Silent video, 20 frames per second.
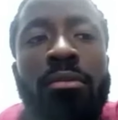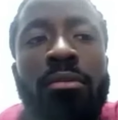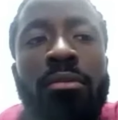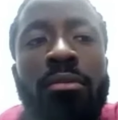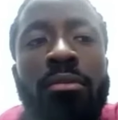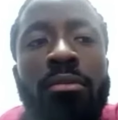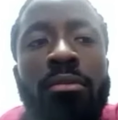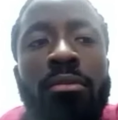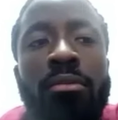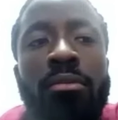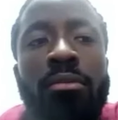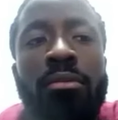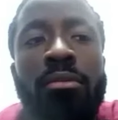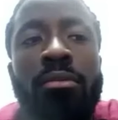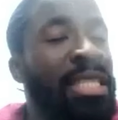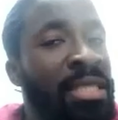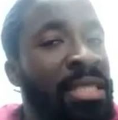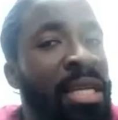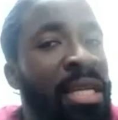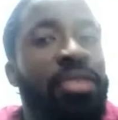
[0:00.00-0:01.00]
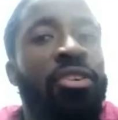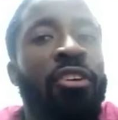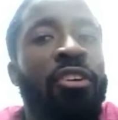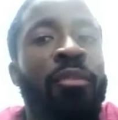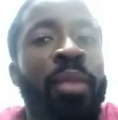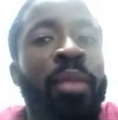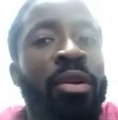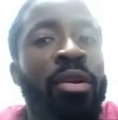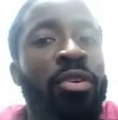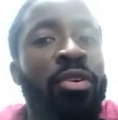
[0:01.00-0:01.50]
now his state
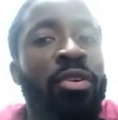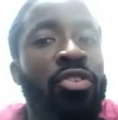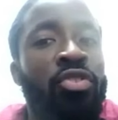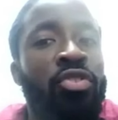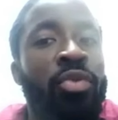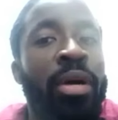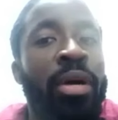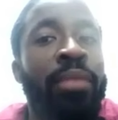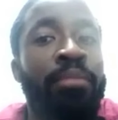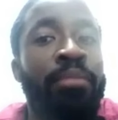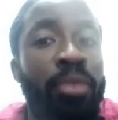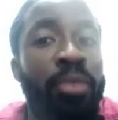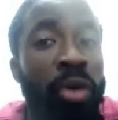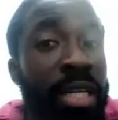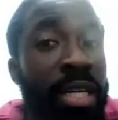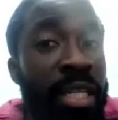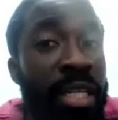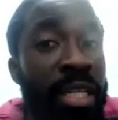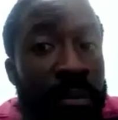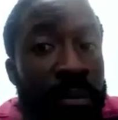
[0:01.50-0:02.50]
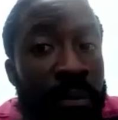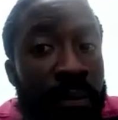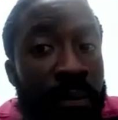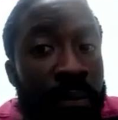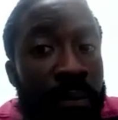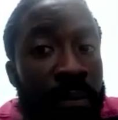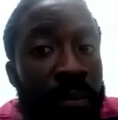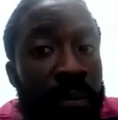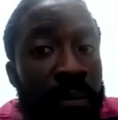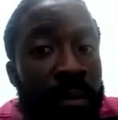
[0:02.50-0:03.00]
government also employed him
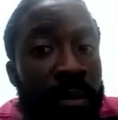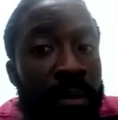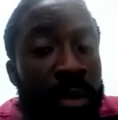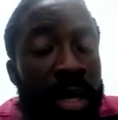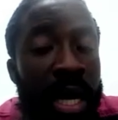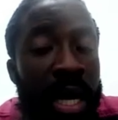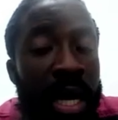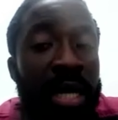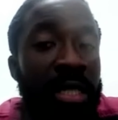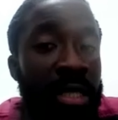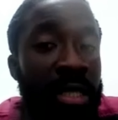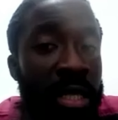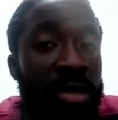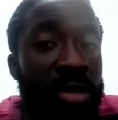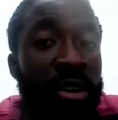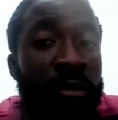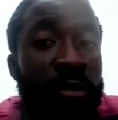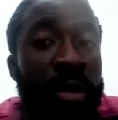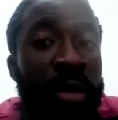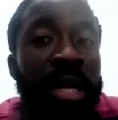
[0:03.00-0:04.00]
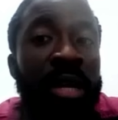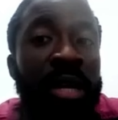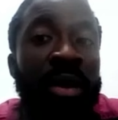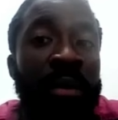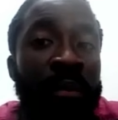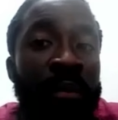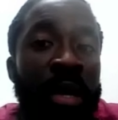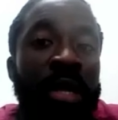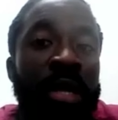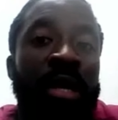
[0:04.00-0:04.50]
and mm-hmm. the state government
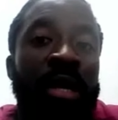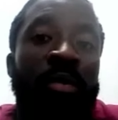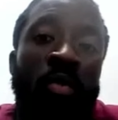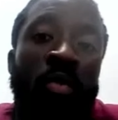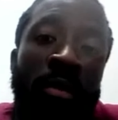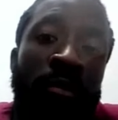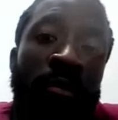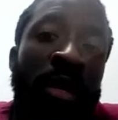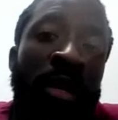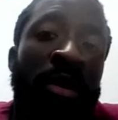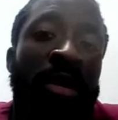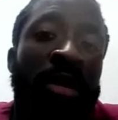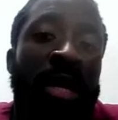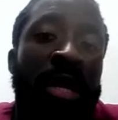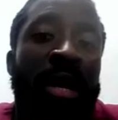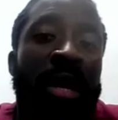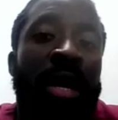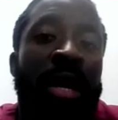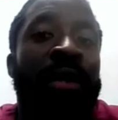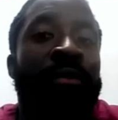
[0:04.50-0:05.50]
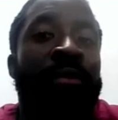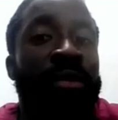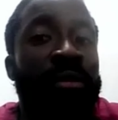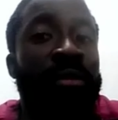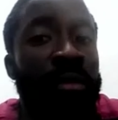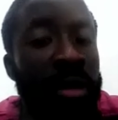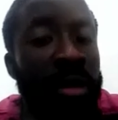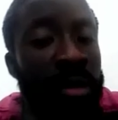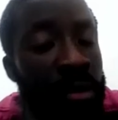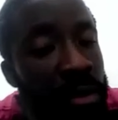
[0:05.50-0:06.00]
were paying him one million naira every
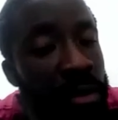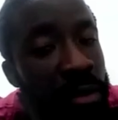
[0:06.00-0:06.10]
month.